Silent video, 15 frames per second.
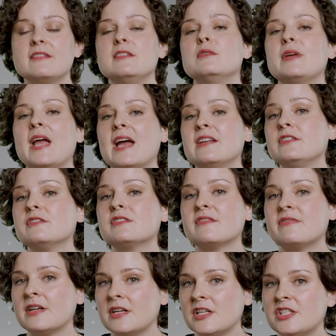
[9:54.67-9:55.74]
You can use a
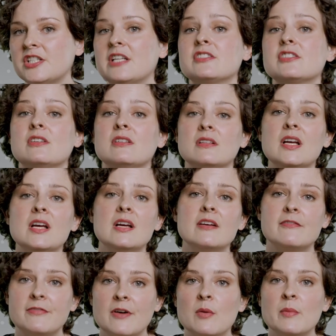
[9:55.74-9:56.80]
very gentle
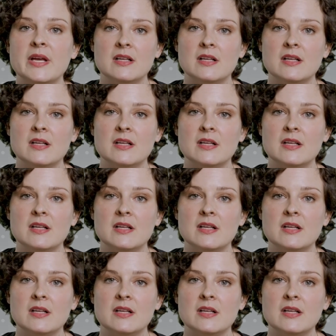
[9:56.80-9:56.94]
foaming